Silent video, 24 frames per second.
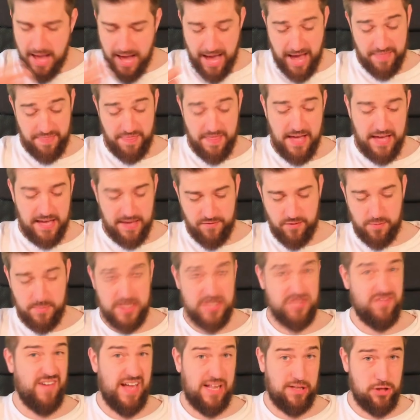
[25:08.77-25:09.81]
And they give him
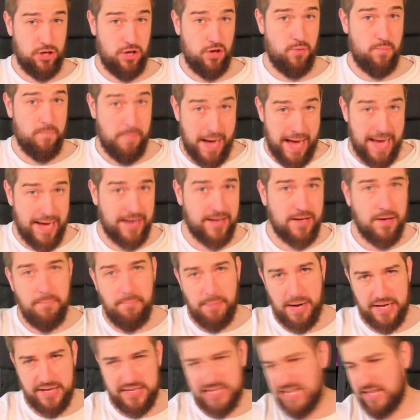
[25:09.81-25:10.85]
his value back
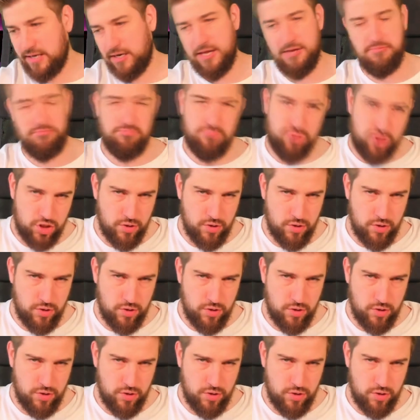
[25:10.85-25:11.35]
by killing